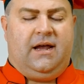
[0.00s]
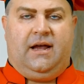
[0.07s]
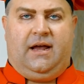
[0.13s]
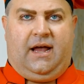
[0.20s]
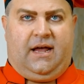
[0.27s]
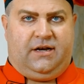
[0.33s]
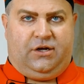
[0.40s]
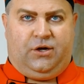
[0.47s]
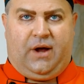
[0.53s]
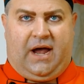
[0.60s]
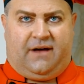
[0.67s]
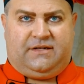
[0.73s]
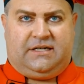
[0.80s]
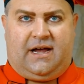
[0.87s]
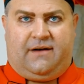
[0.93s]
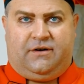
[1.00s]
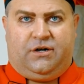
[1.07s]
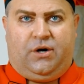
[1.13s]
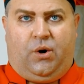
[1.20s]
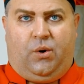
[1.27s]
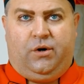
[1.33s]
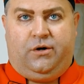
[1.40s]
And you have to have it
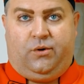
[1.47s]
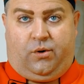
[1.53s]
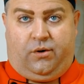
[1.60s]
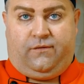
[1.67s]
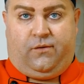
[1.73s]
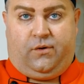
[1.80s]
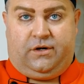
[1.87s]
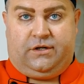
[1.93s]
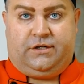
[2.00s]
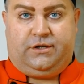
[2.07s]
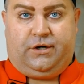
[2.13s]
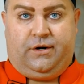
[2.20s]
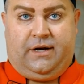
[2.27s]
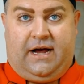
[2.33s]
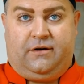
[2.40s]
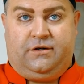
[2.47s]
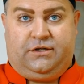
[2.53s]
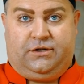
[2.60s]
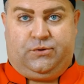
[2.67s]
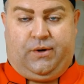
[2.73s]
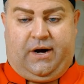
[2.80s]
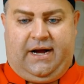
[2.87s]
cold in order for it to turn out
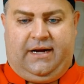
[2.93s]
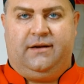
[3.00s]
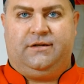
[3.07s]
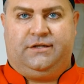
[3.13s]
just right.